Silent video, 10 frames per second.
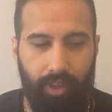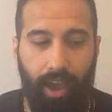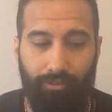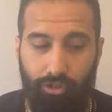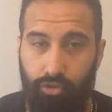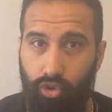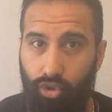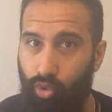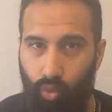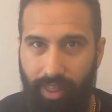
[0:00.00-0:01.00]
After all,
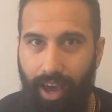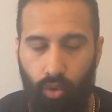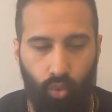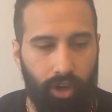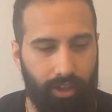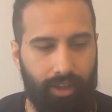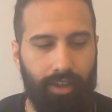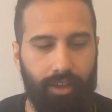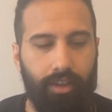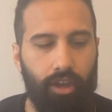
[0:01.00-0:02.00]
without
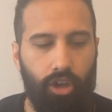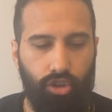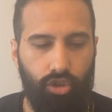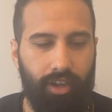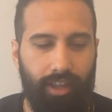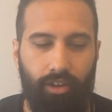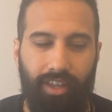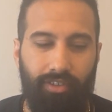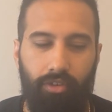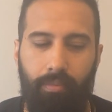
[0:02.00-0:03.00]
working, you cannot
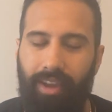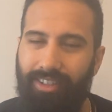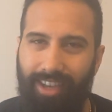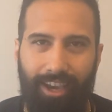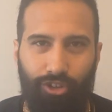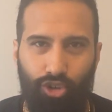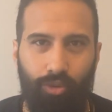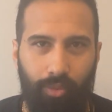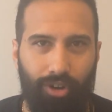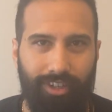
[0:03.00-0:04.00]
even maintain your
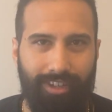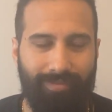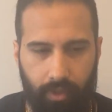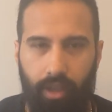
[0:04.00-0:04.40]
body.